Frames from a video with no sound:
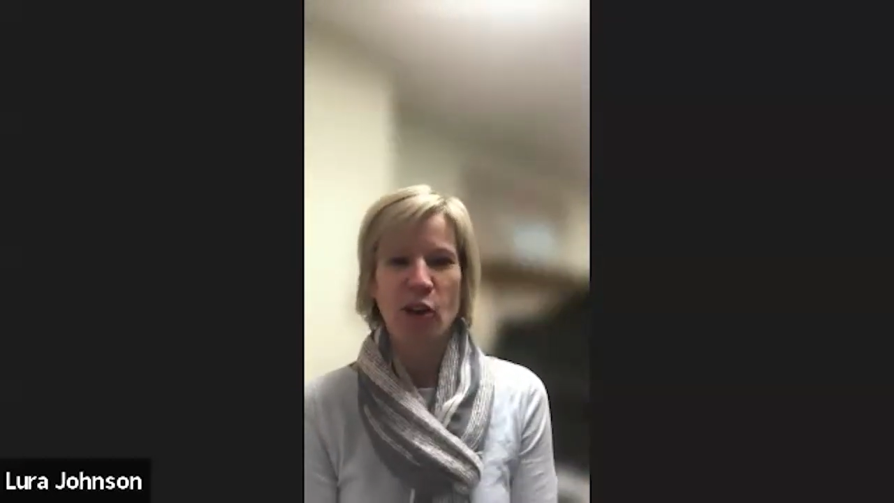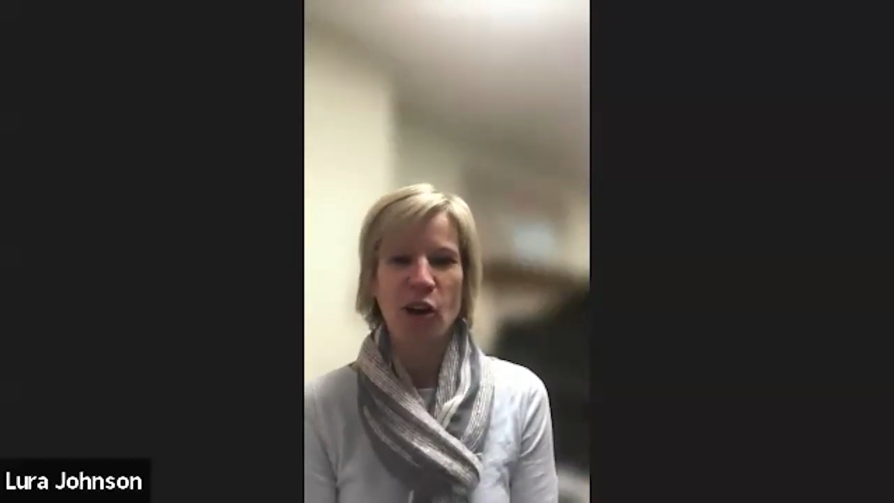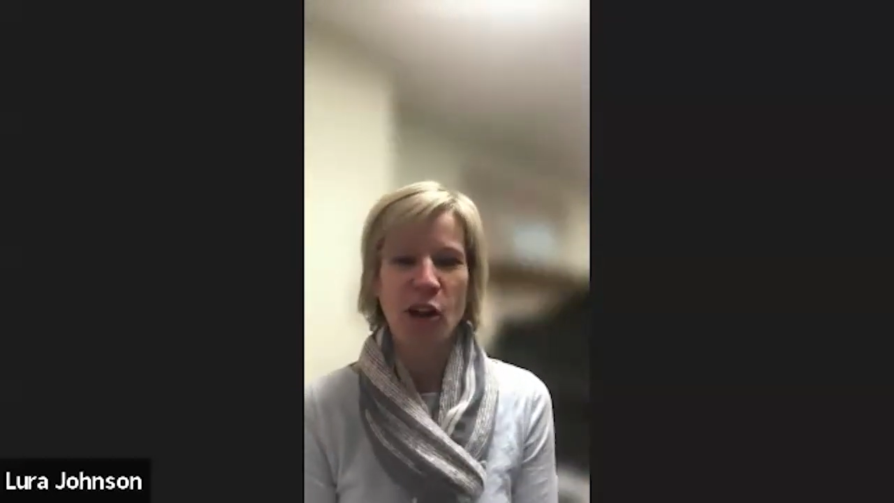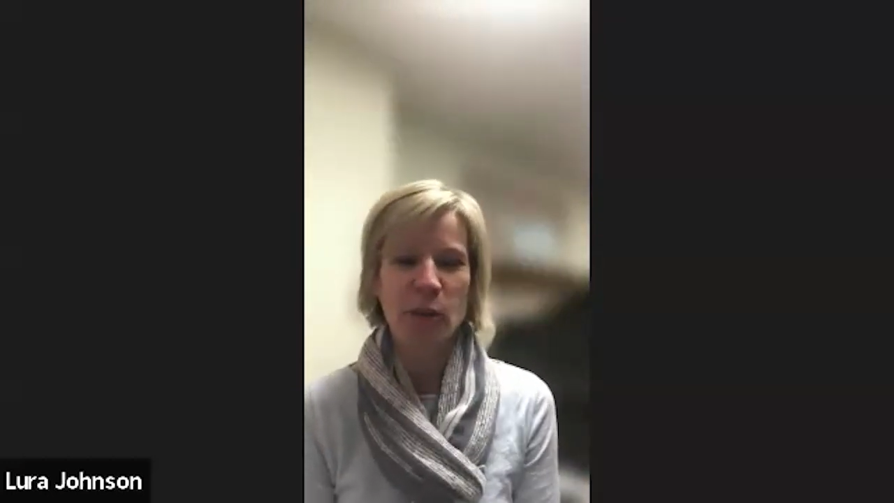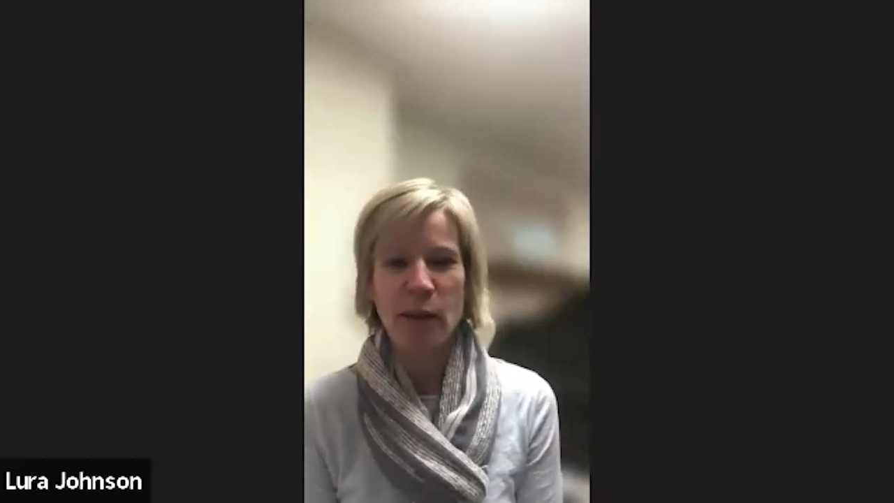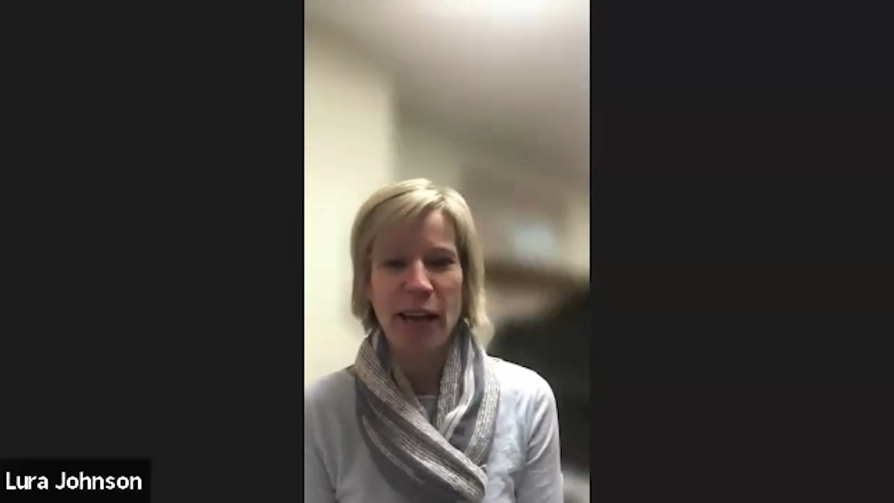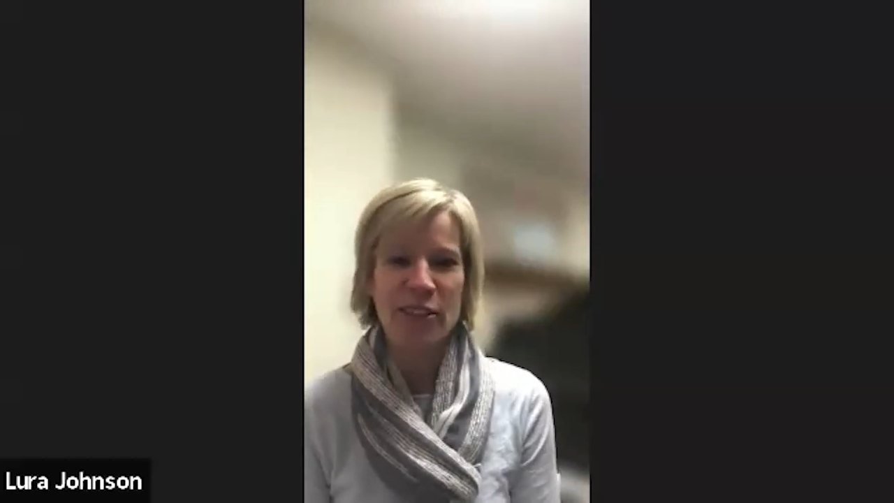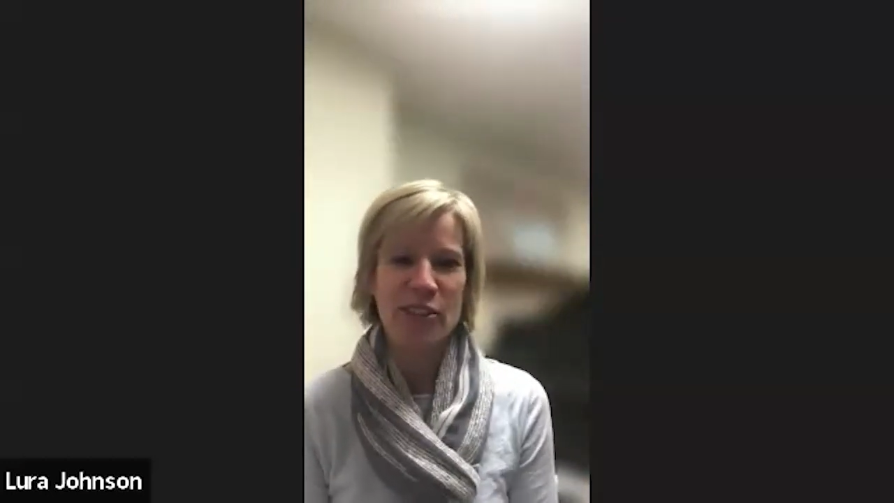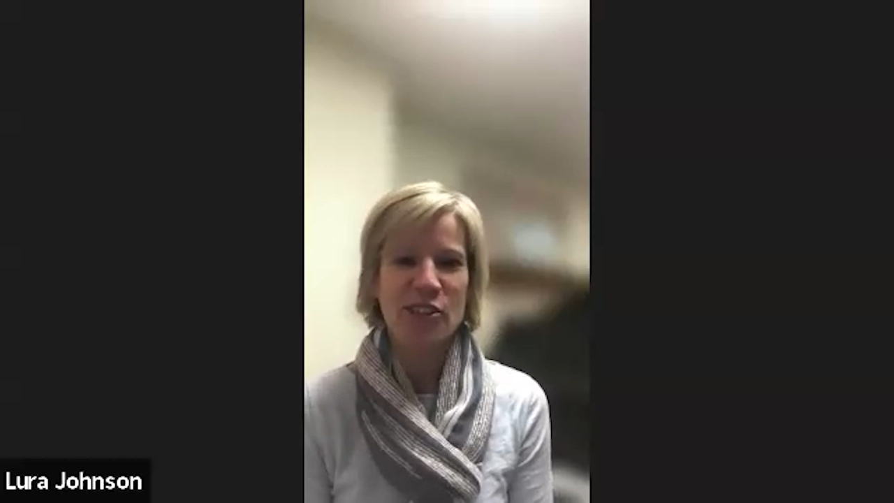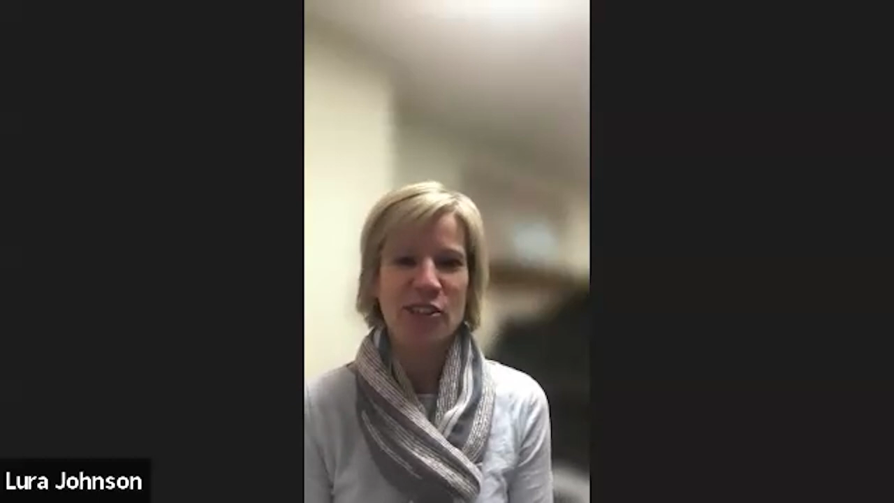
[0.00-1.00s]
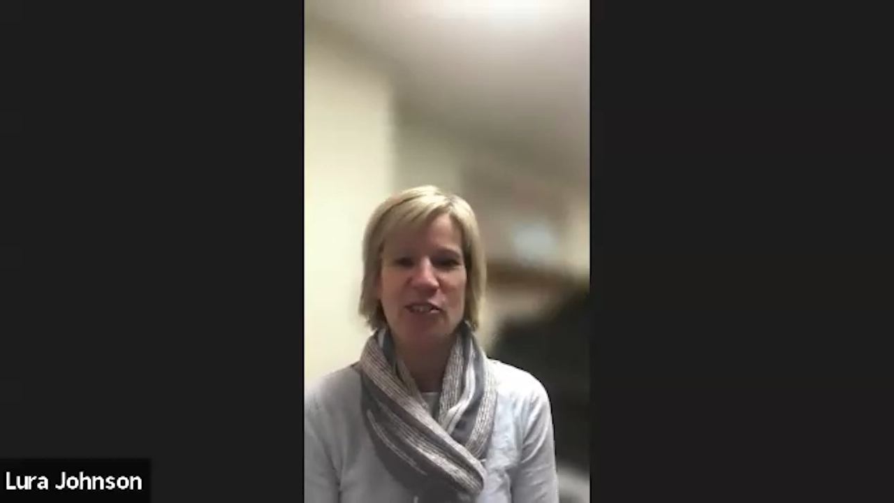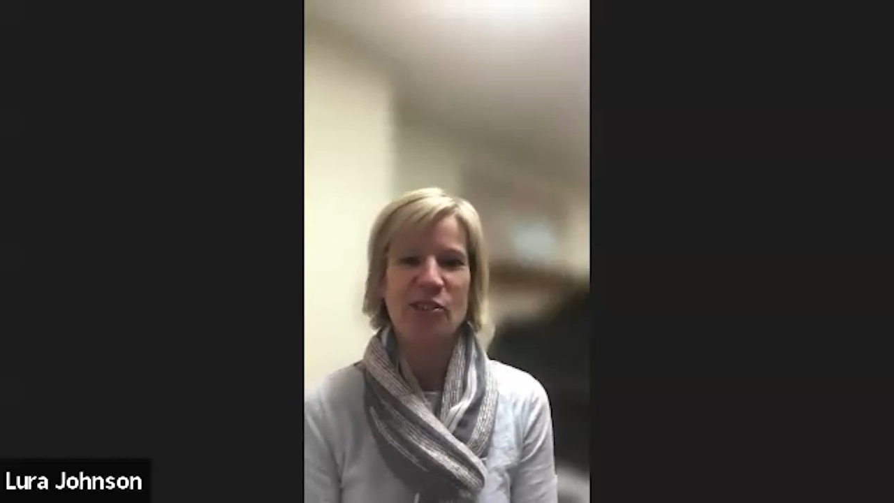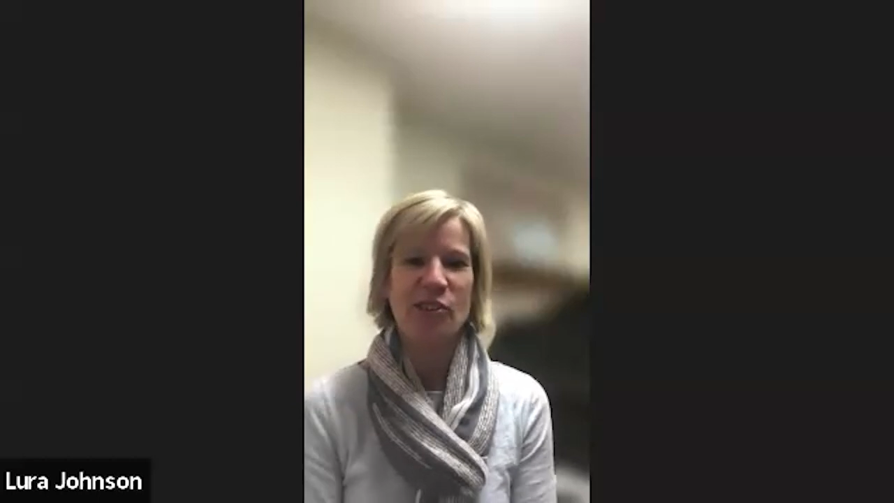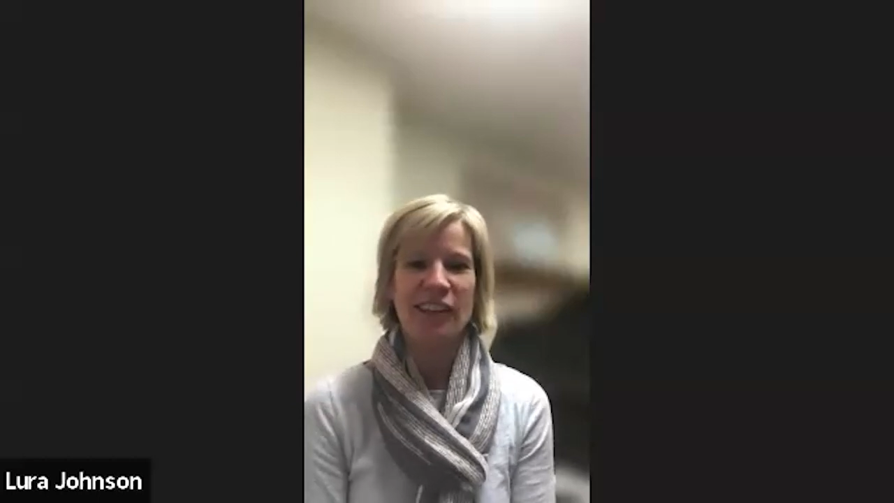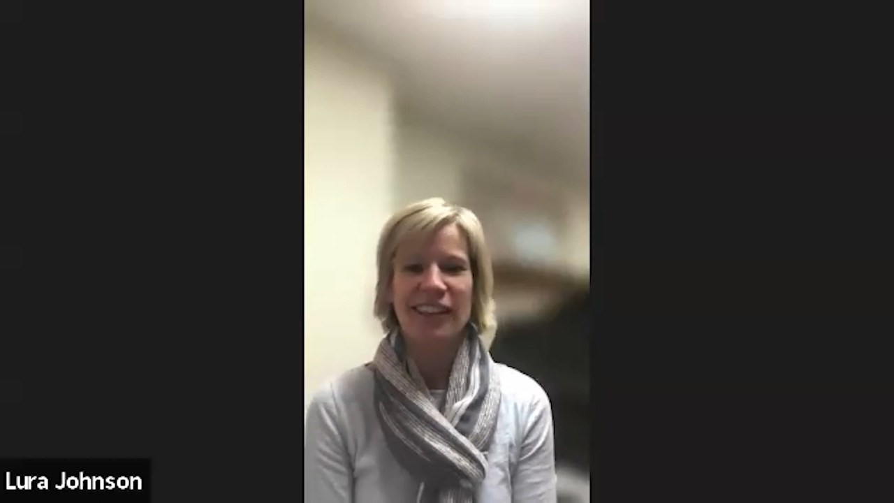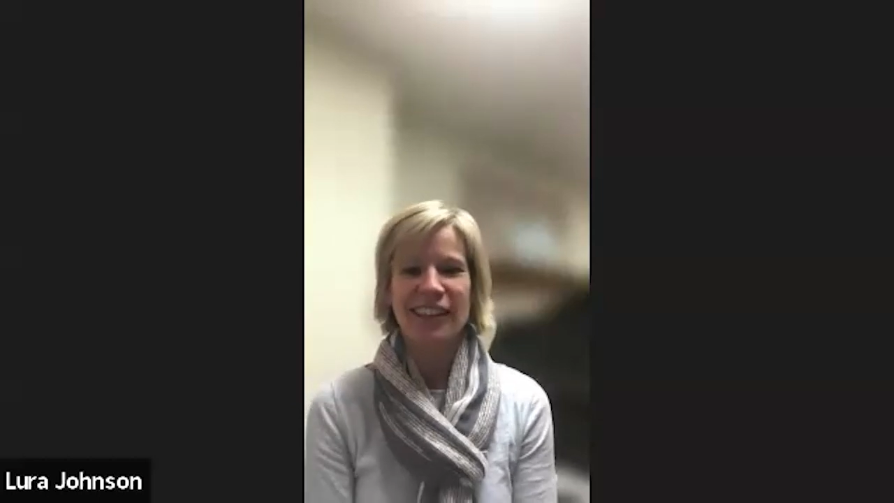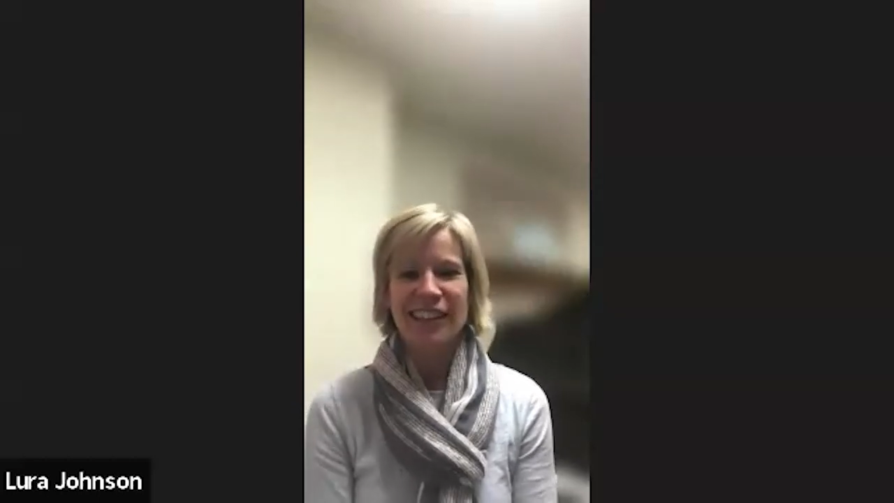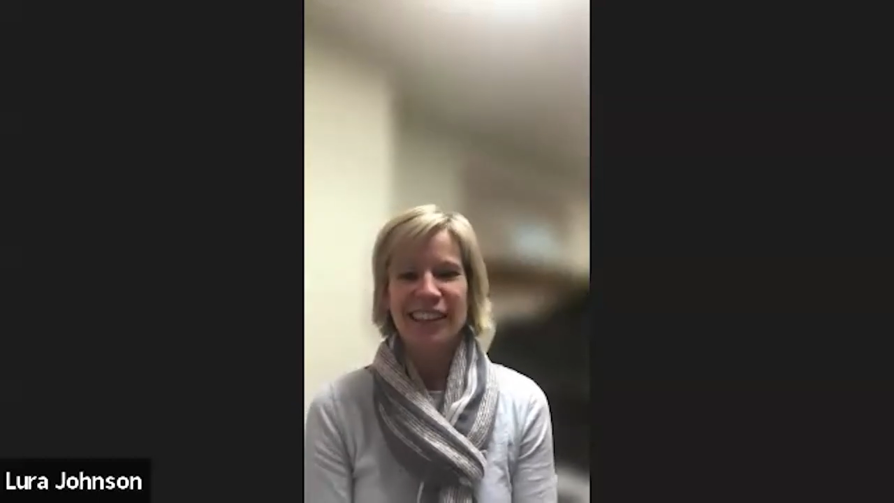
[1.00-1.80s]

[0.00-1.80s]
hall best, or,